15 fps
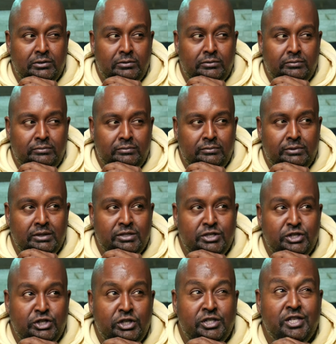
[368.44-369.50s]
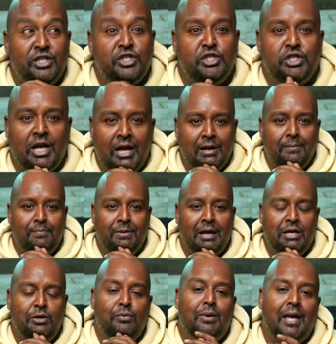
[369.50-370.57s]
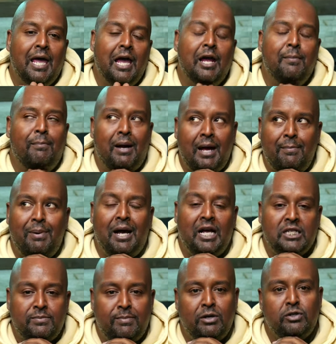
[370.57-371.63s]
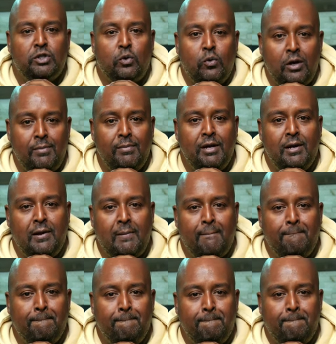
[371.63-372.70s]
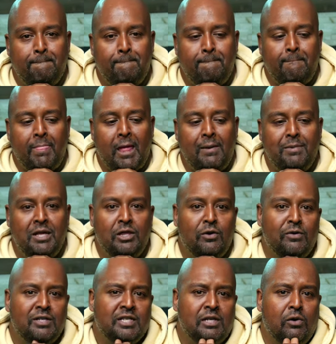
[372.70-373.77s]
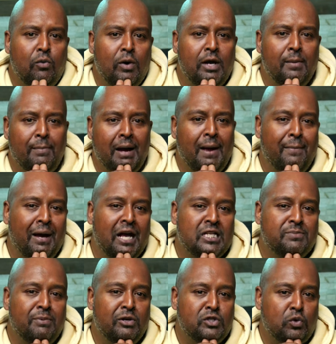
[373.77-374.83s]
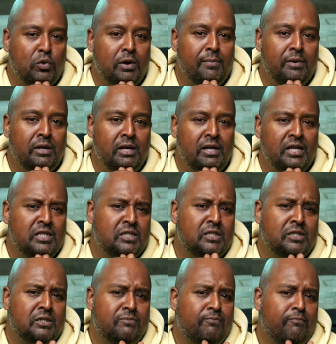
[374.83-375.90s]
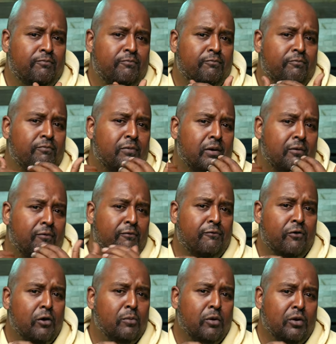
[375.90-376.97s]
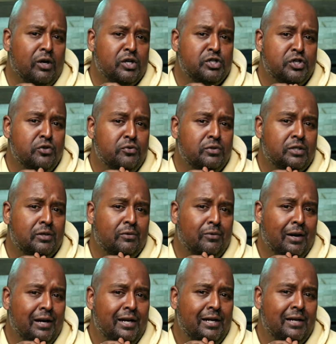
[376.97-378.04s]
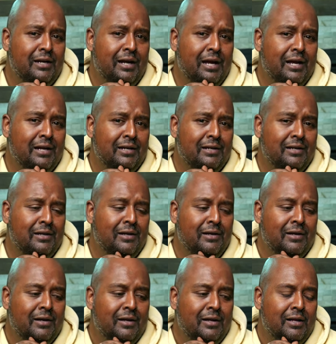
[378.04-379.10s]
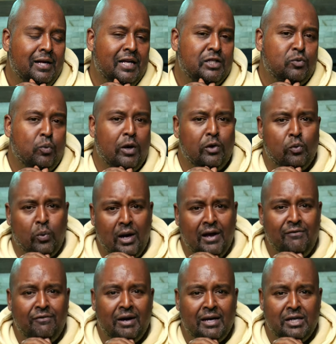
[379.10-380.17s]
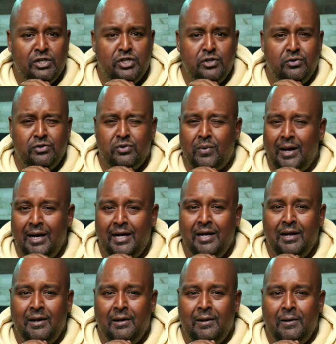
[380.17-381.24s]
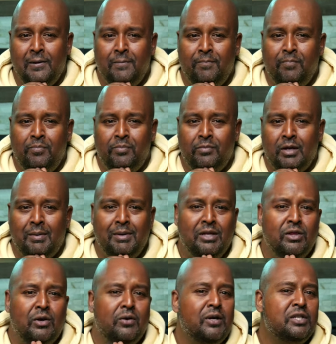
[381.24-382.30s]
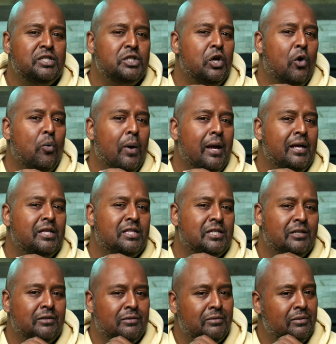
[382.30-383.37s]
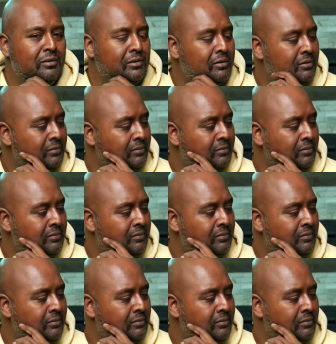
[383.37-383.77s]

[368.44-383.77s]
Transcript: know, it's just a shame that you can't bypass Bell's equipment. I mean, there isn't a way to bypass Bell's equipment and it's firmware issues, right? And it's weird Wi-Fi issues, right? I mean, there is no way to